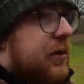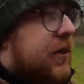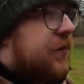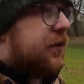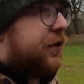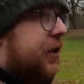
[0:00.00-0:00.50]
It's
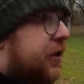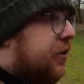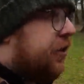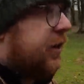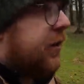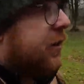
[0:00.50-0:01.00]
ever
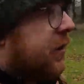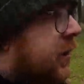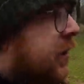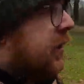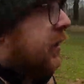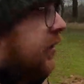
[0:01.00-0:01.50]
changing.
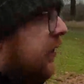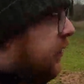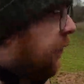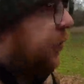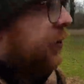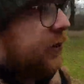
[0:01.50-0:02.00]
It's
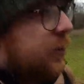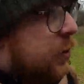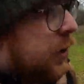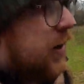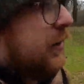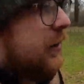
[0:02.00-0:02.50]
full of
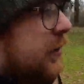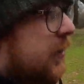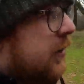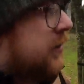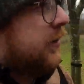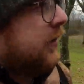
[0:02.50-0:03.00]

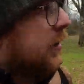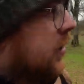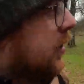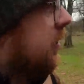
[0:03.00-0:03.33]
surprises.